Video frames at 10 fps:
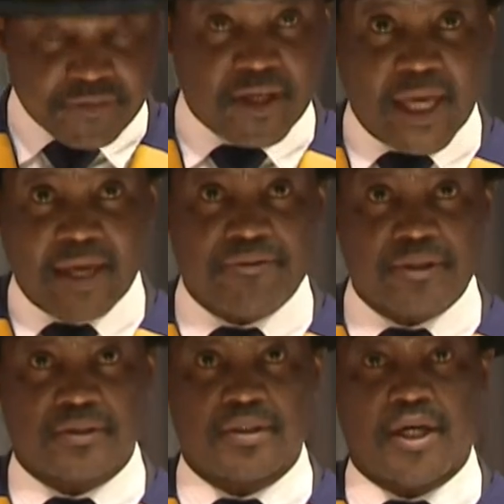of the
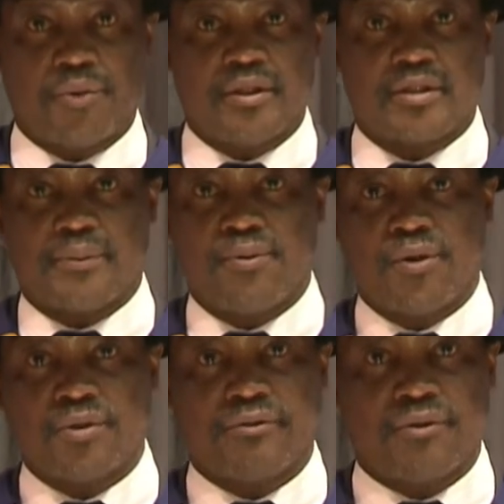effort and with the
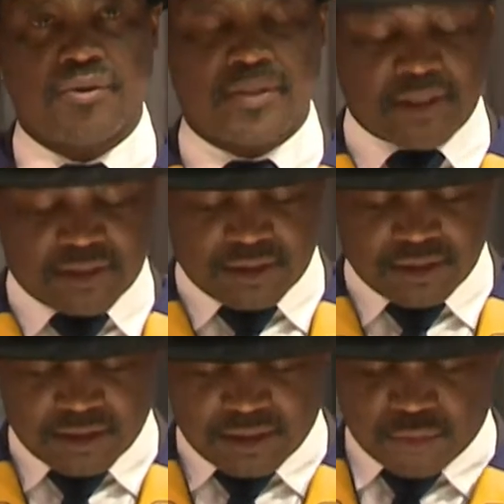support of those that
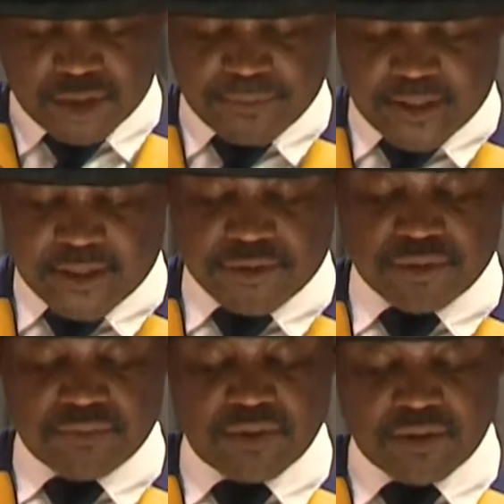were behind
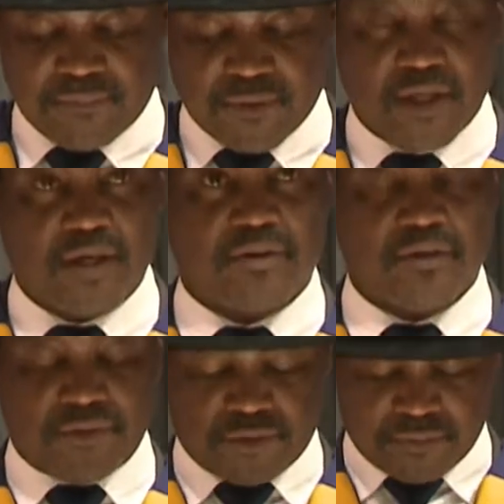you, have
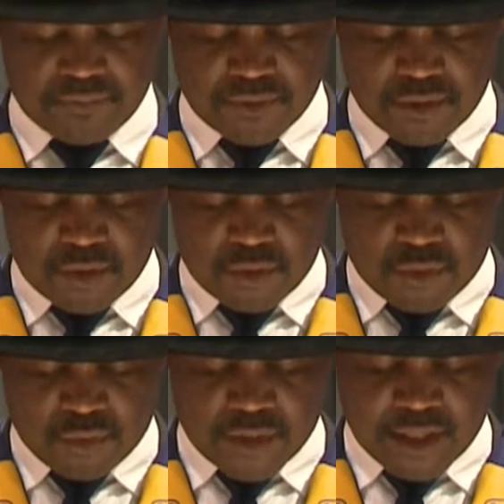given you,
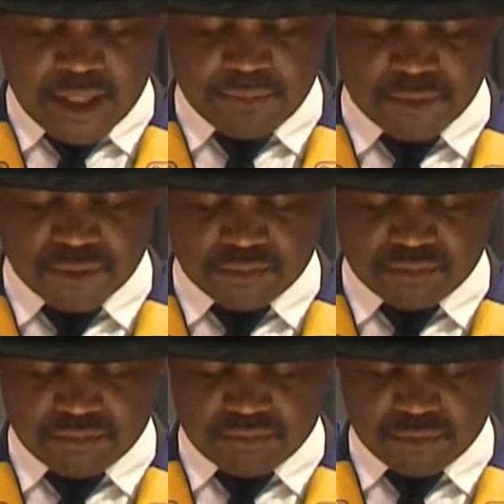you are
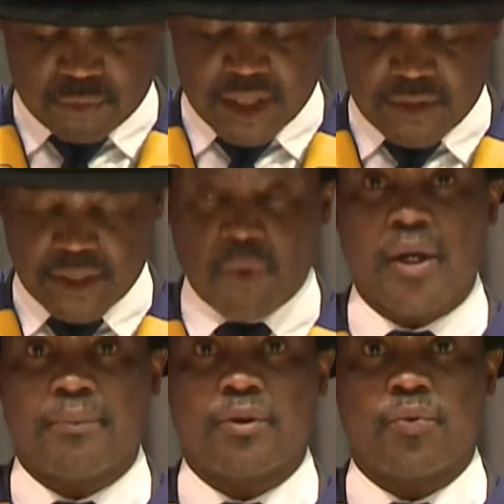now
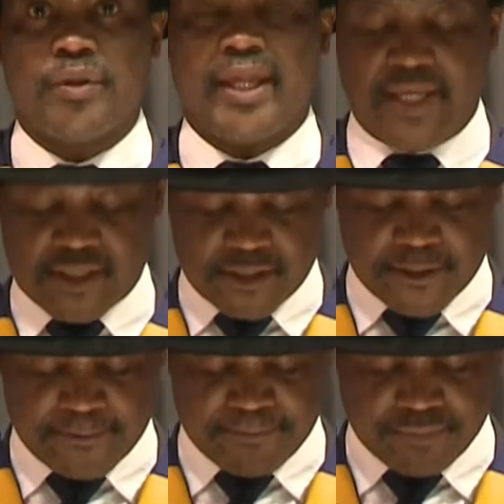equipped with the
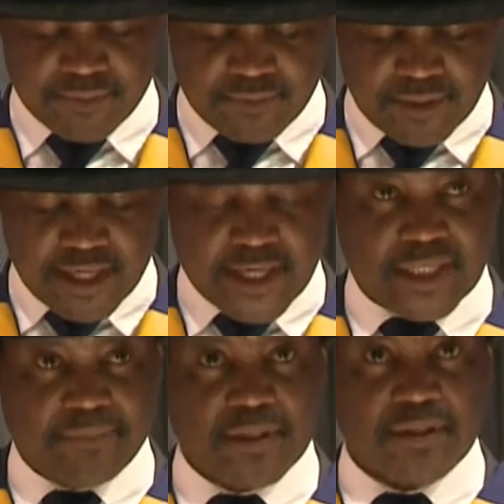necessary
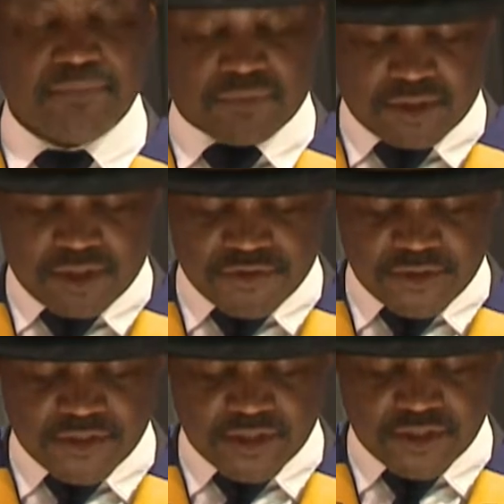academic,
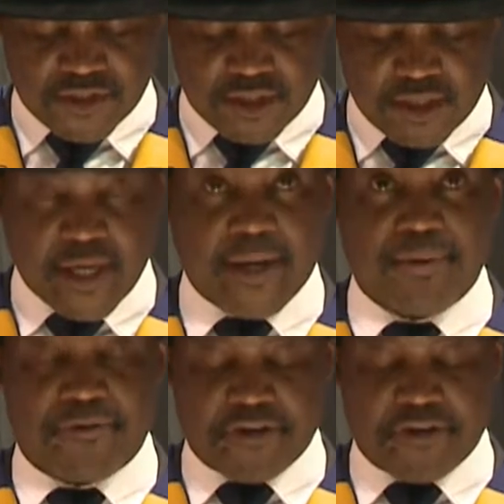research, and